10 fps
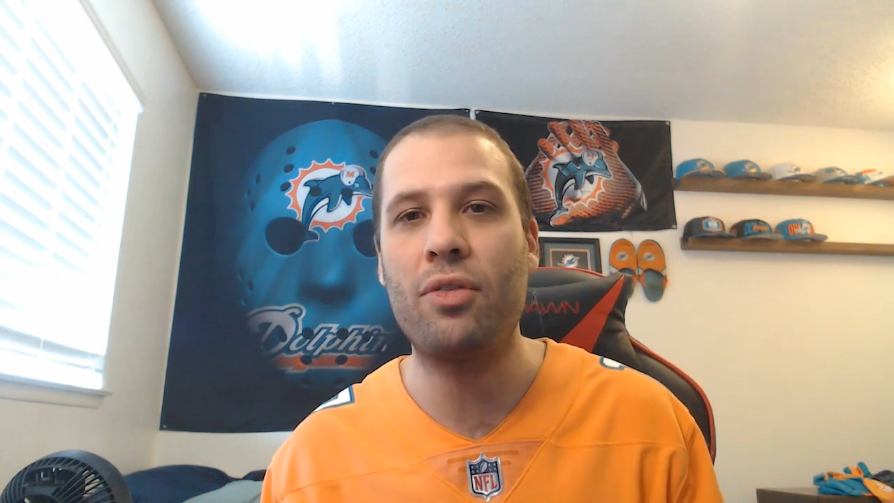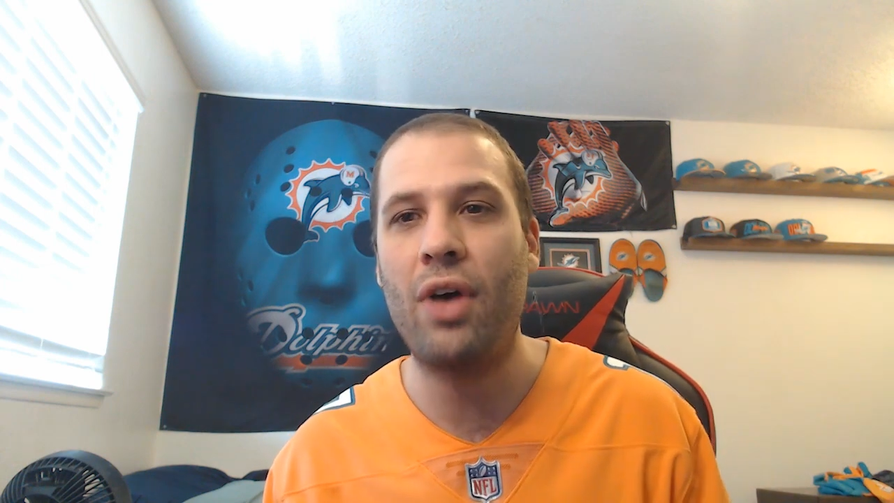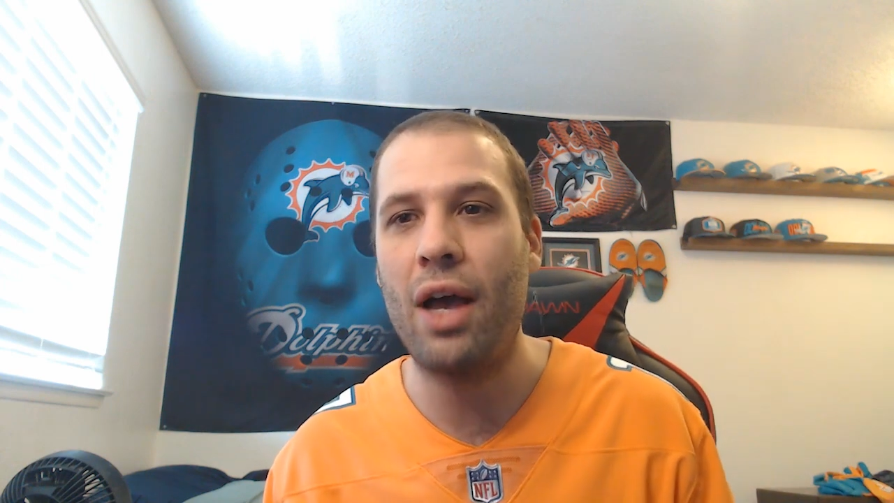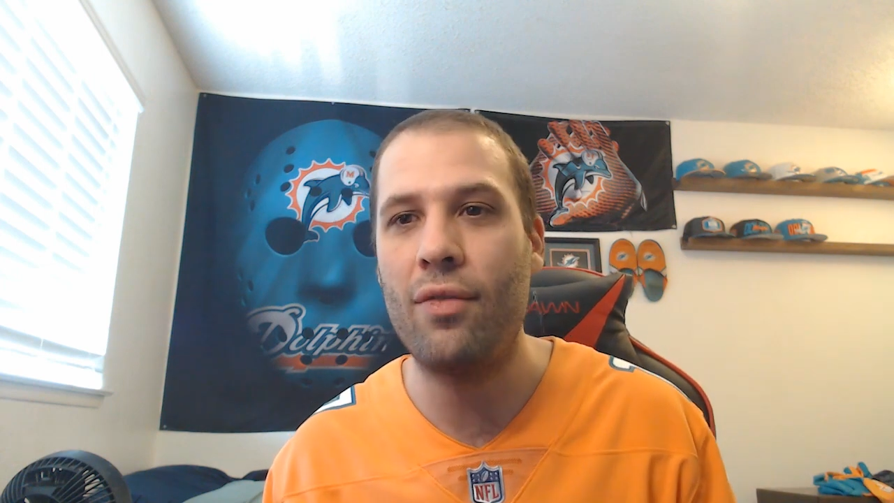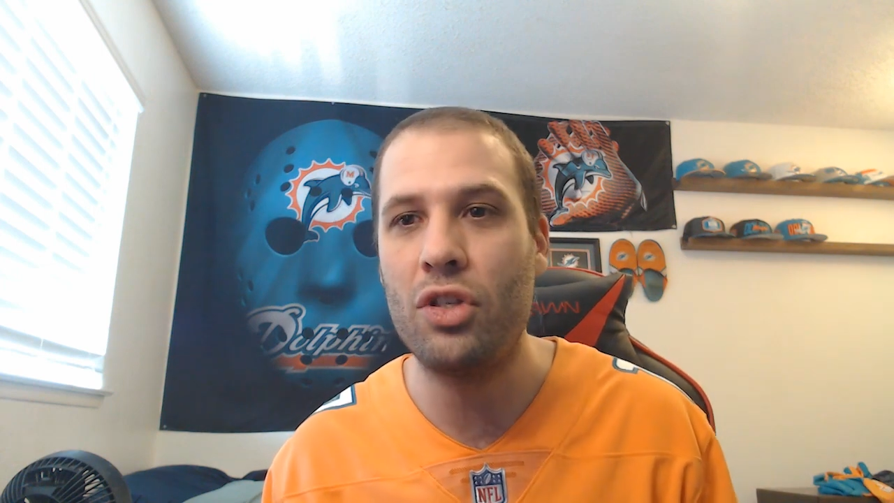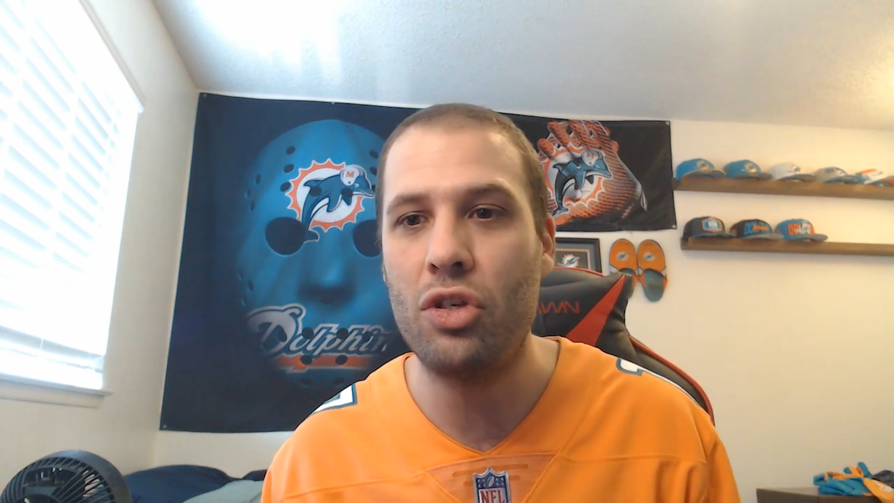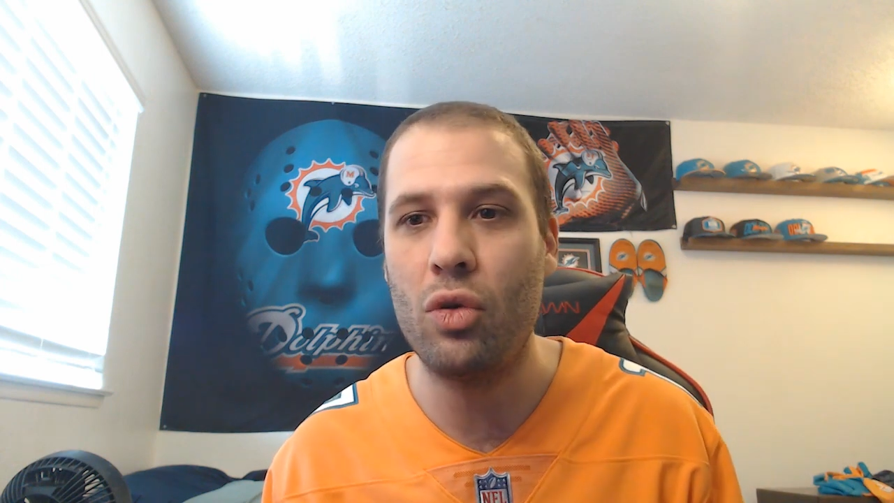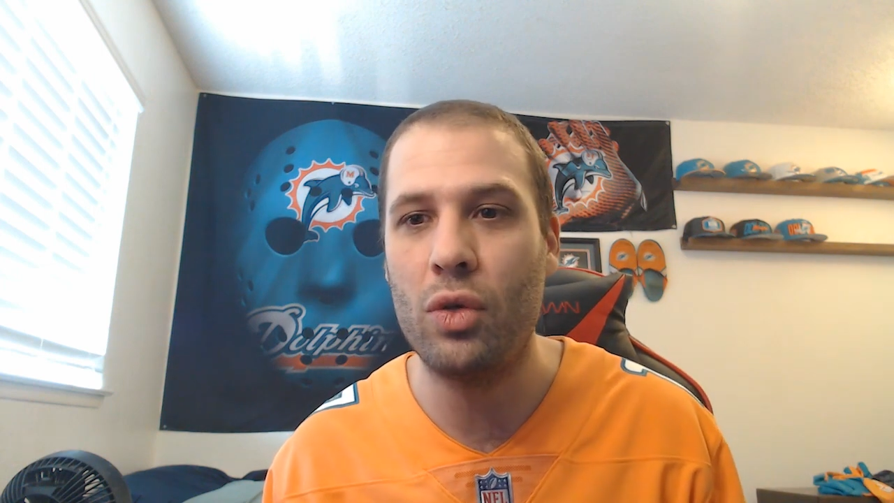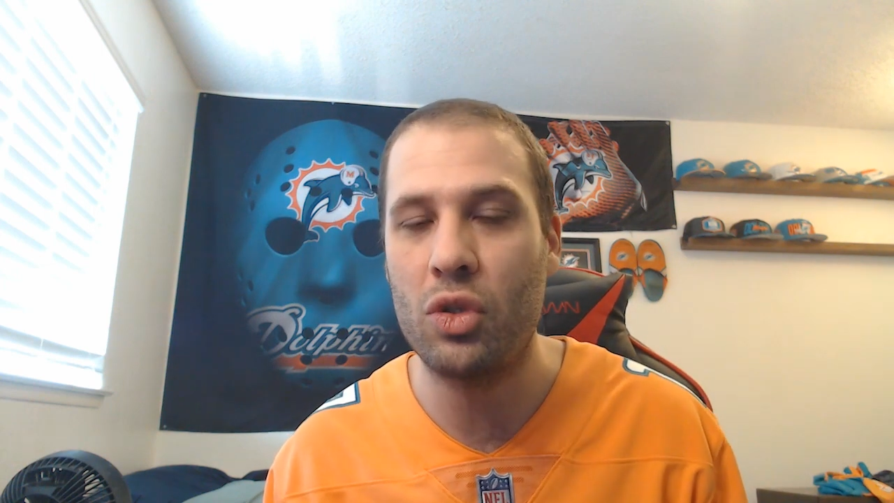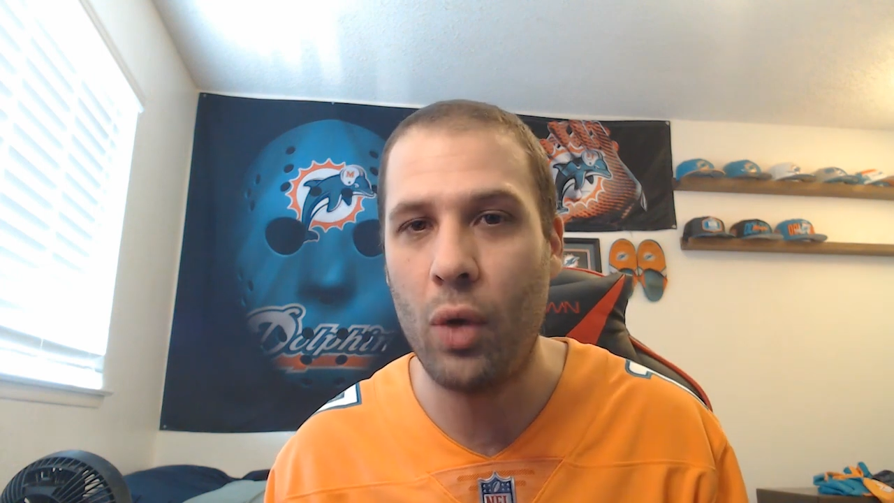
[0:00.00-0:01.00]

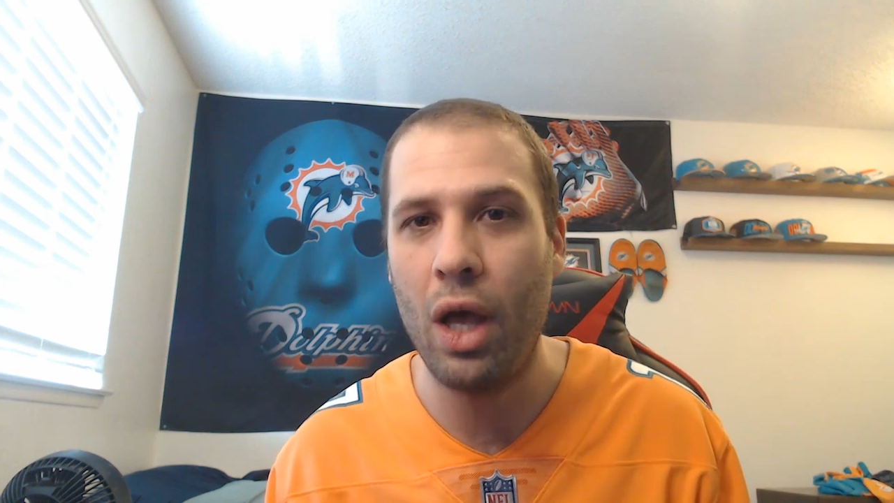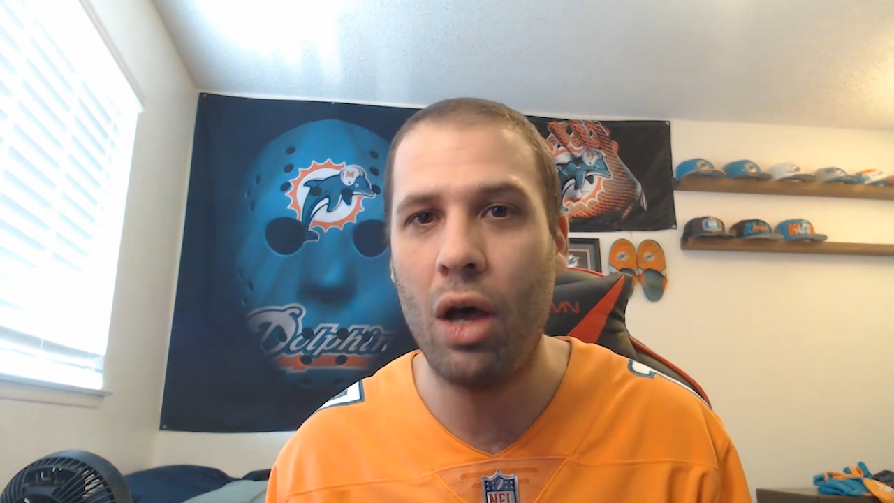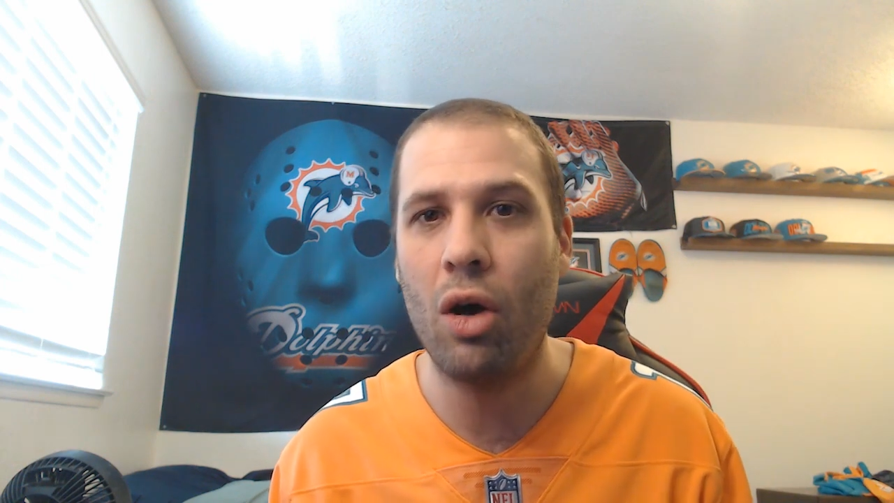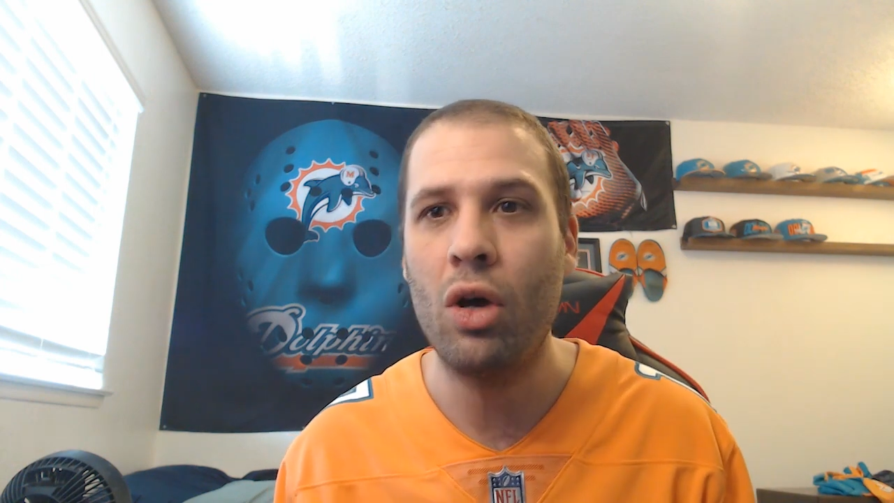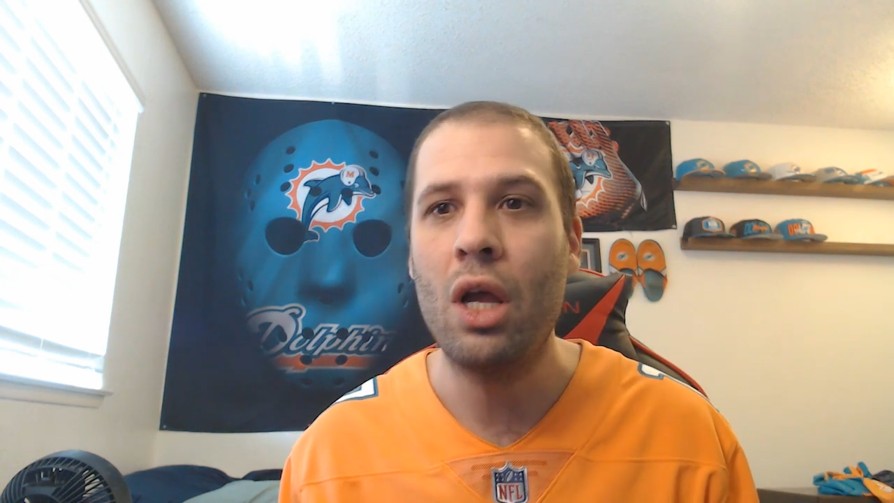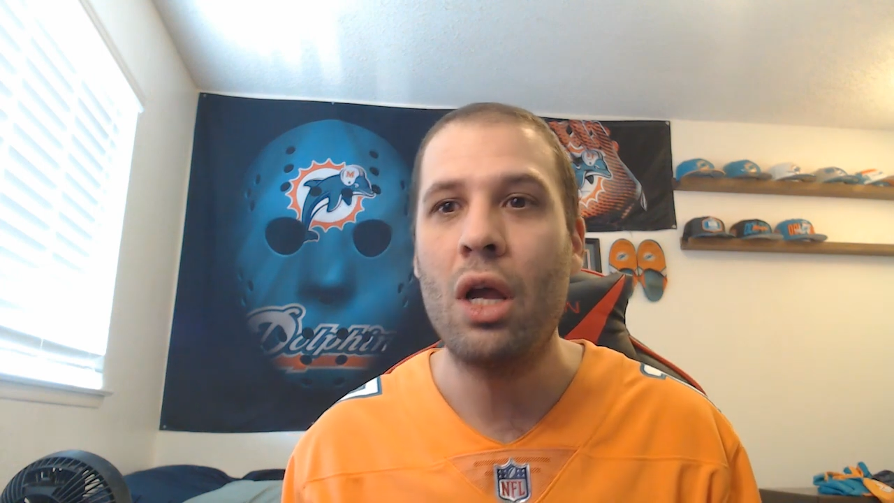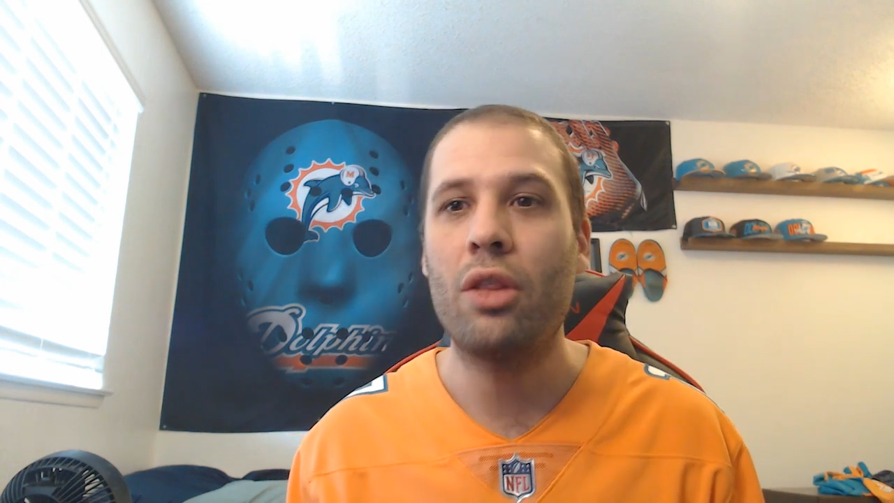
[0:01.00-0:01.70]
5-2 as well,